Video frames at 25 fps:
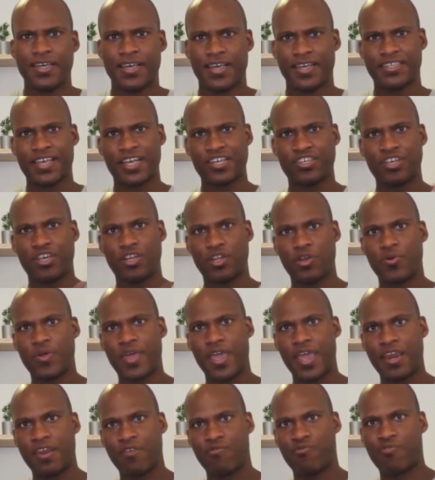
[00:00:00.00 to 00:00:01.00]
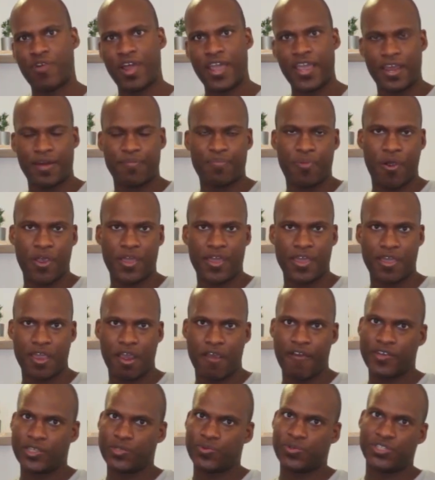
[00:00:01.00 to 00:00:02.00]
It's actually located right in Parque
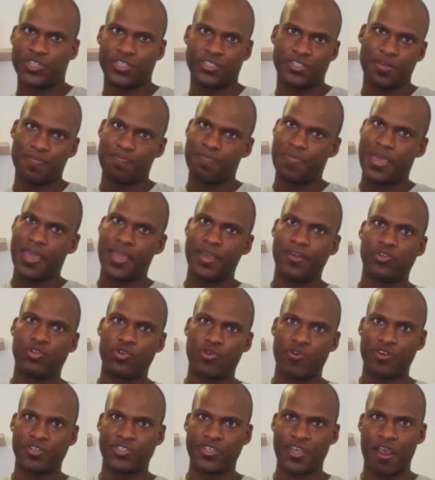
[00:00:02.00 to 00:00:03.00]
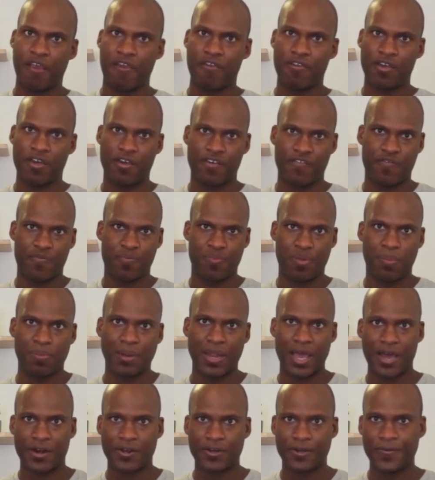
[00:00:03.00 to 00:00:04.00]
Aires, which is the main tourist area of
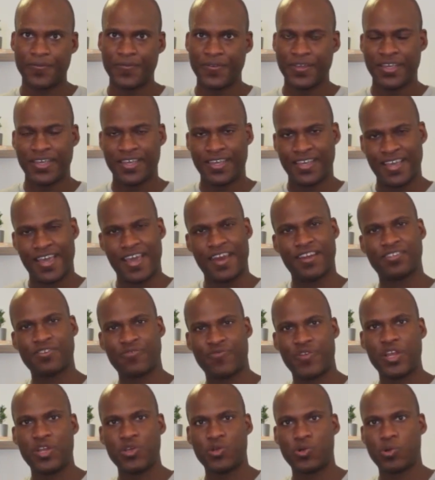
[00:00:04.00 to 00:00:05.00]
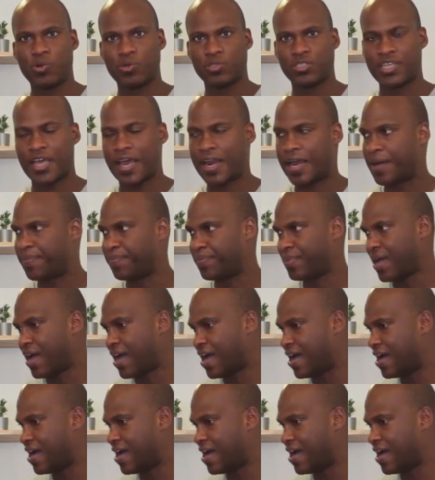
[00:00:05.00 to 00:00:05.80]
Poblado, and it's a really cool setup.